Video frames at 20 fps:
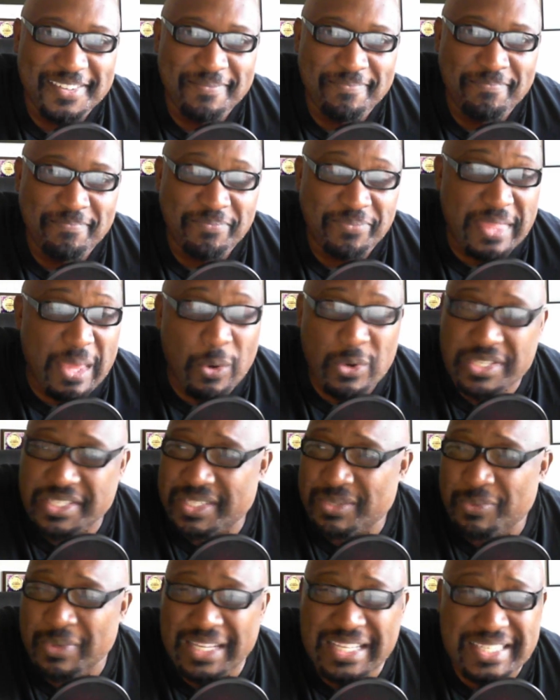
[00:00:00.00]
They were
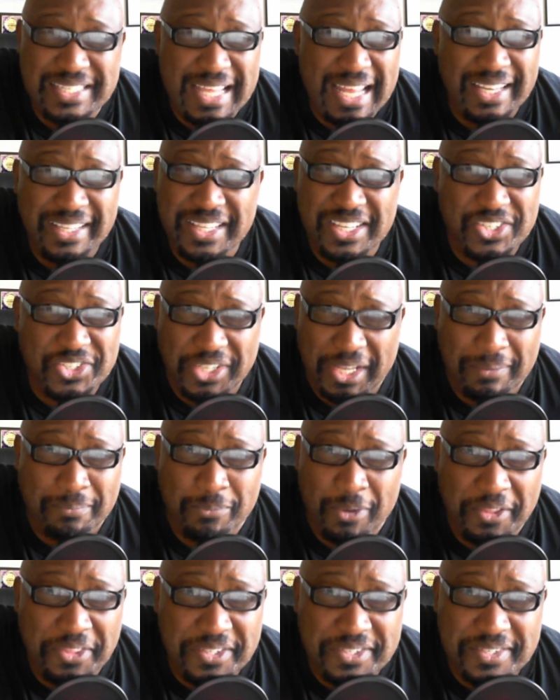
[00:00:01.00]
really selling this shit,
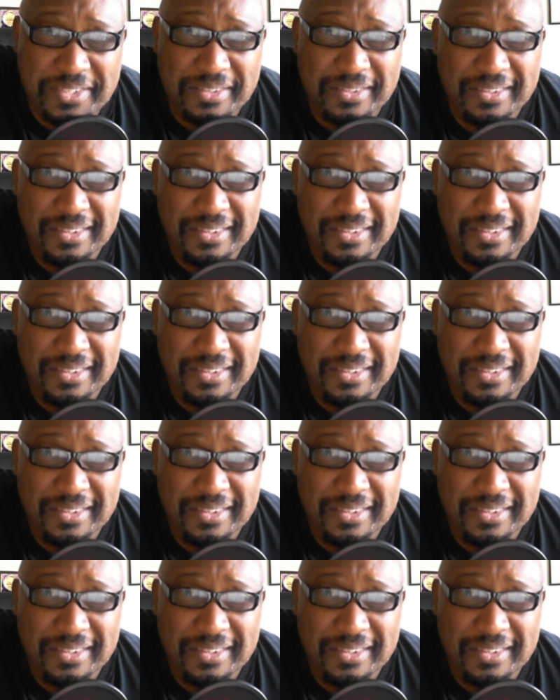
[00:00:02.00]
brothers.